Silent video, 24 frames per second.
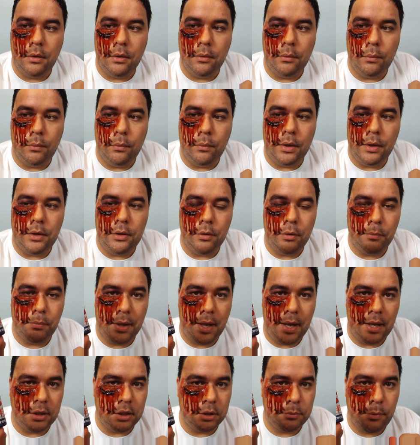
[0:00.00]
when you apply
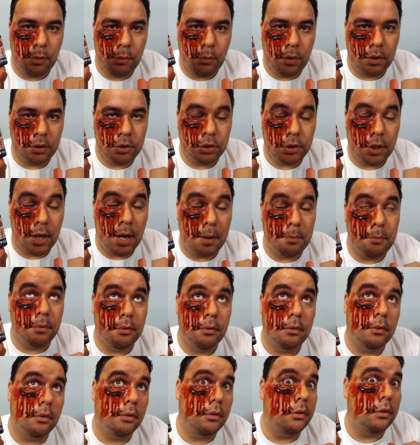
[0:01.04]
it, just put one drop.
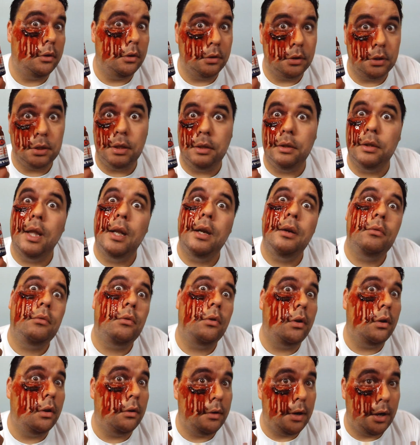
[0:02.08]
You'll see. Let it
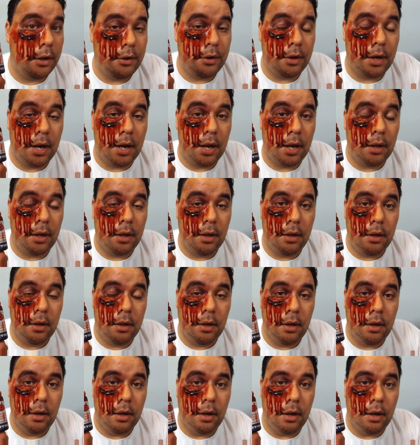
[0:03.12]
roll around your eye.
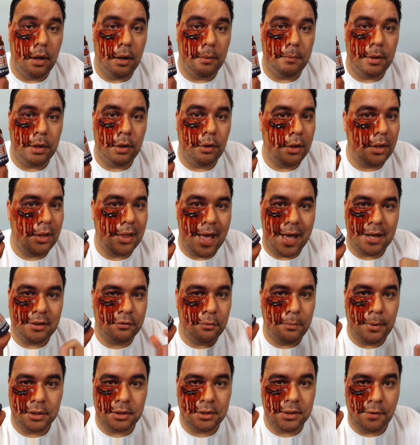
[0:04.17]
It only lasts for
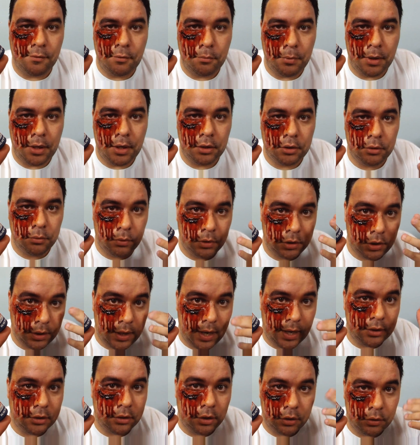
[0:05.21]
about 7 minutes. Once your eye
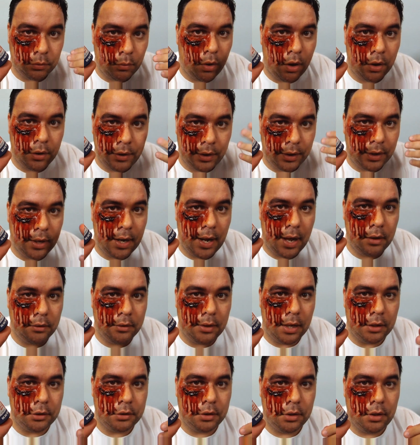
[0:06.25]
starts watering it out
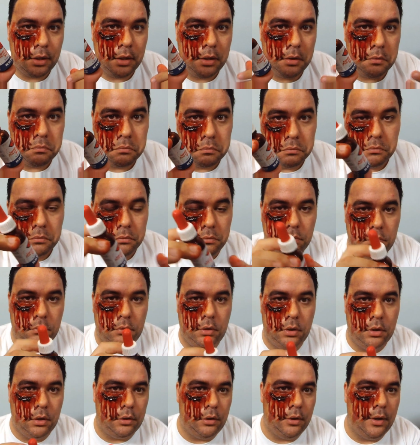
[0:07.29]
naturally, you
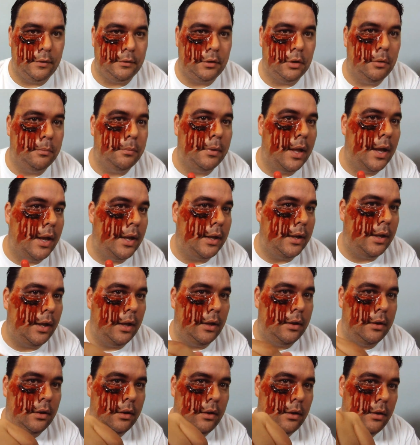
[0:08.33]
know, you'll have to apply it again.
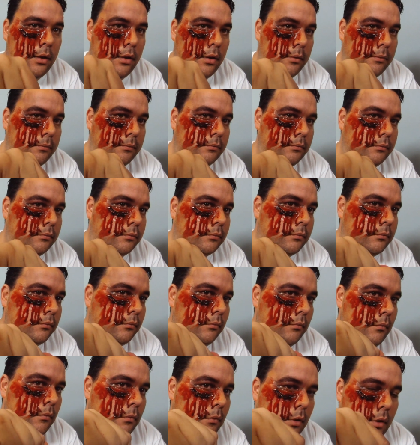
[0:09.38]

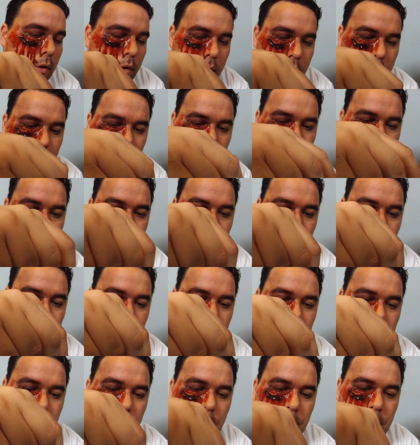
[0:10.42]
So let's
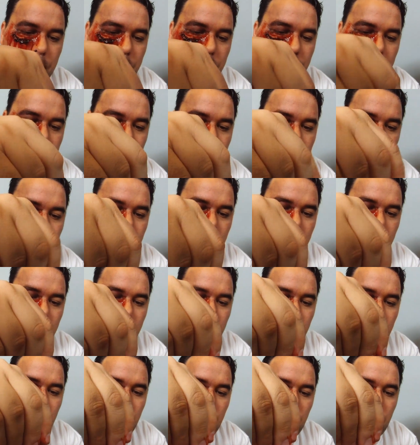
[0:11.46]
do that.
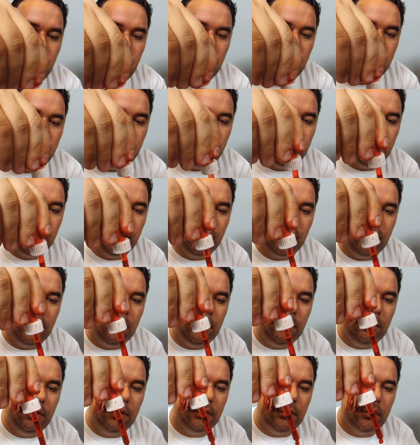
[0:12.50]
Take it
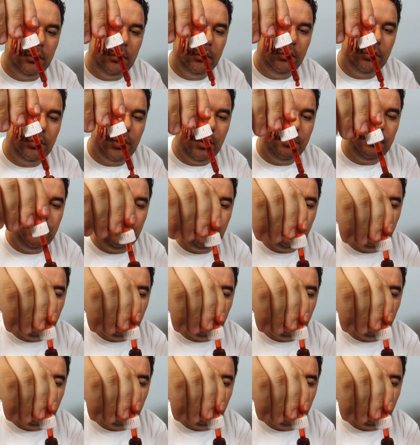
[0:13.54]
in this little dropper